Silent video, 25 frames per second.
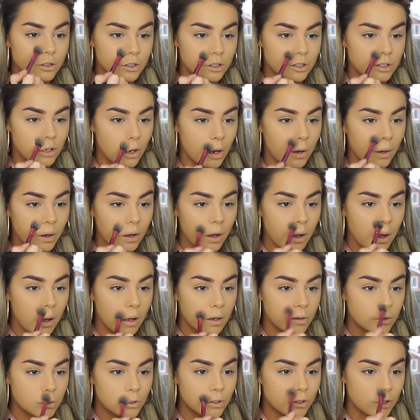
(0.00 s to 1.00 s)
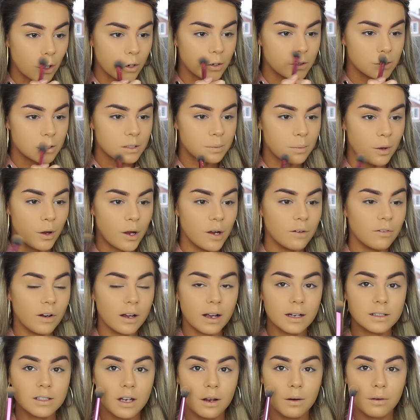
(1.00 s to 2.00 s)
just look so smooth.
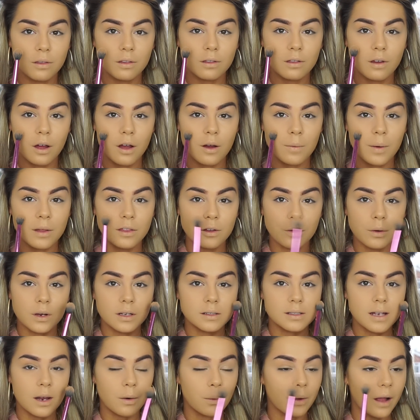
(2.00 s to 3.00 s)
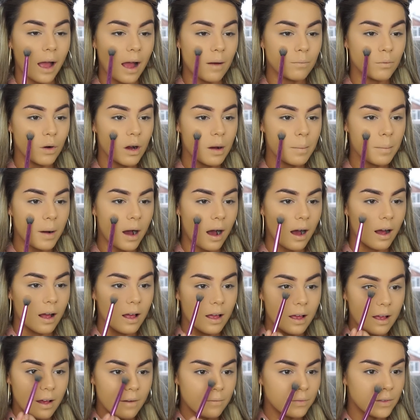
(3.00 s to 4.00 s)
Like I don't know whether you can tell on camera,
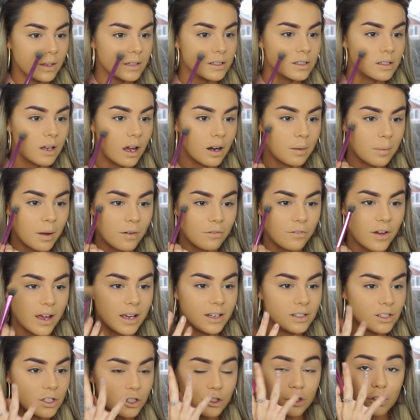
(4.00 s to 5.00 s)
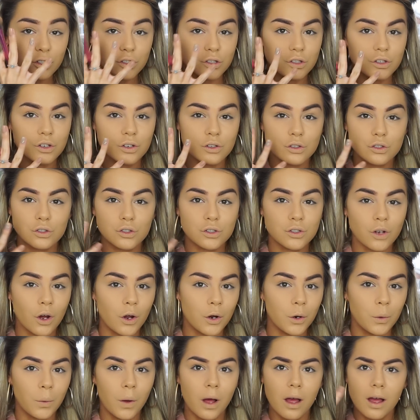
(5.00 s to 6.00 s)
but this side of my face is just
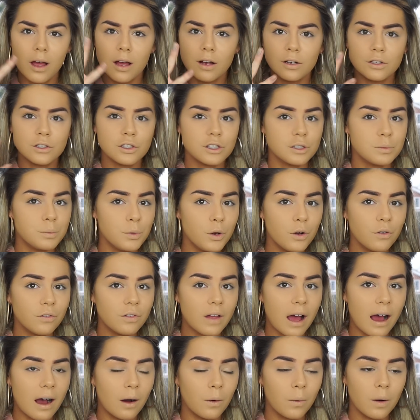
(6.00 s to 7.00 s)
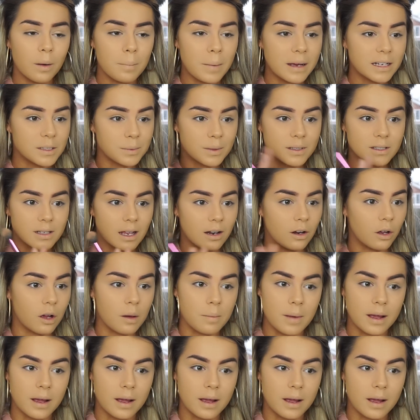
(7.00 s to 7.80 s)
so smoothed out, makes my skin look